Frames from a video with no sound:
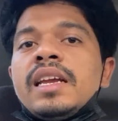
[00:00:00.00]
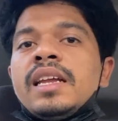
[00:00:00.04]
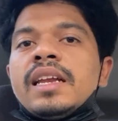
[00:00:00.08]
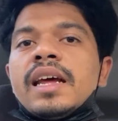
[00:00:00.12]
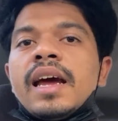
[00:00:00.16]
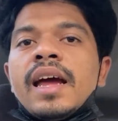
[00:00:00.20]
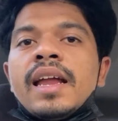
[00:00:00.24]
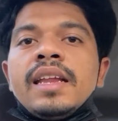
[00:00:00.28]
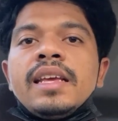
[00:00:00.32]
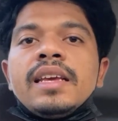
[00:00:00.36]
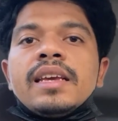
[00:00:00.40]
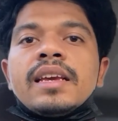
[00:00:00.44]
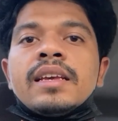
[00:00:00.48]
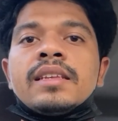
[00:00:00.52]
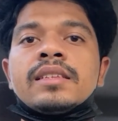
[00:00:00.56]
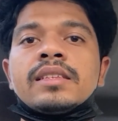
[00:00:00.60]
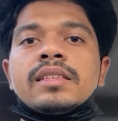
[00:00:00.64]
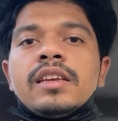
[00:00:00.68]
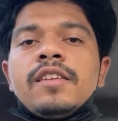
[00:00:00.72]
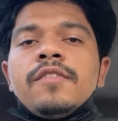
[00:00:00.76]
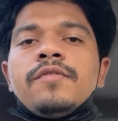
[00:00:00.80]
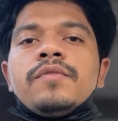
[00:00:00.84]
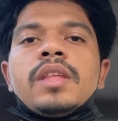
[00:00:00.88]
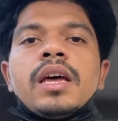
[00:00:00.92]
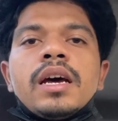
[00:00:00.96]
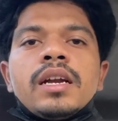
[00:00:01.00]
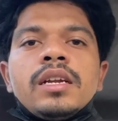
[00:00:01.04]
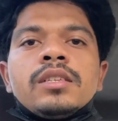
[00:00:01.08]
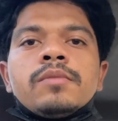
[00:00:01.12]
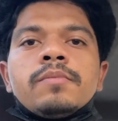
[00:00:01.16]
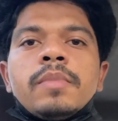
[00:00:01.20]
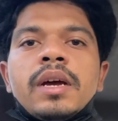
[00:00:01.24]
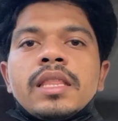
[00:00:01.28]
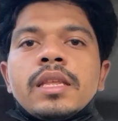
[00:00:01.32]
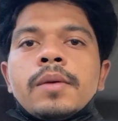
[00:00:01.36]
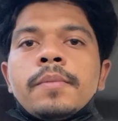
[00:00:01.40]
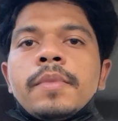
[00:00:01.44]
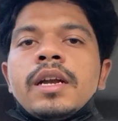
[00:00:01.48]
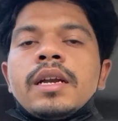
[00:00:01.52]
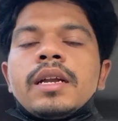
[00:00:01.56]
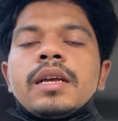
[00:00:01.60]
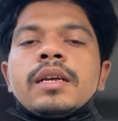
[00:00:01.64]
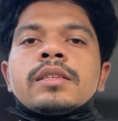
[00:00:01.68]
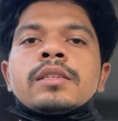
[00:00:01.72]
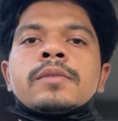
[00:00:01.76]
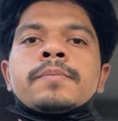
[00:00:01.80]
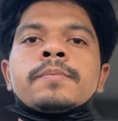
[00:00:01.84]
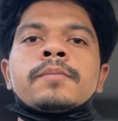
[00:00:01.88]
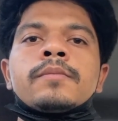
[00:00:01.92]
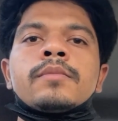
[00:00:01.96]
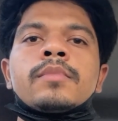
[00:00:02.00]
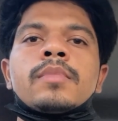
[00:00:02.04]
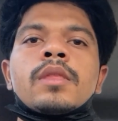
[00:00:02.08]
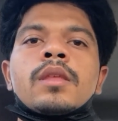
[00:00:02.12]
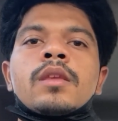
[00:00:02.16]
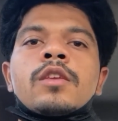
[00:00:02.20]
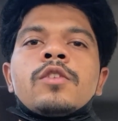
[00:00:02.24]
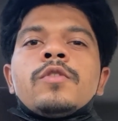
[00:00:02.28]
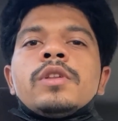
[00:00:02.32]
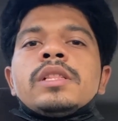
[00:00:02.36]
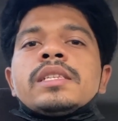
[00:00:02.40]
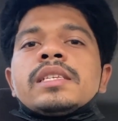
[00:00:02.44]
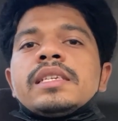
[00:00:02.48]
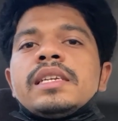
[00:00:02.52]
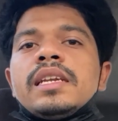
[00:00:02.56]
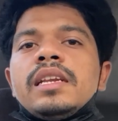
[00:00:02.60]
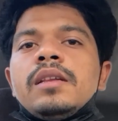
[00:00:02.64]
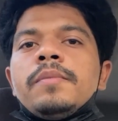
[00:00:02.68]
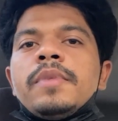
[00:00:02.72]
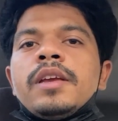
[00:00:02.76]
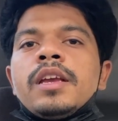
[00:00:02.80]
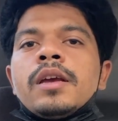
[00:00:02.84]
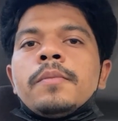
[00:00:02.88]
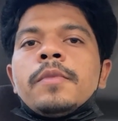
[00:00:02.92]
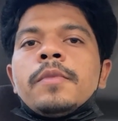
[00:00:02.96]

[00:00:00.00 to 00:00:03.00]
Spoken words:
In any case, if there is mathematics, you will still be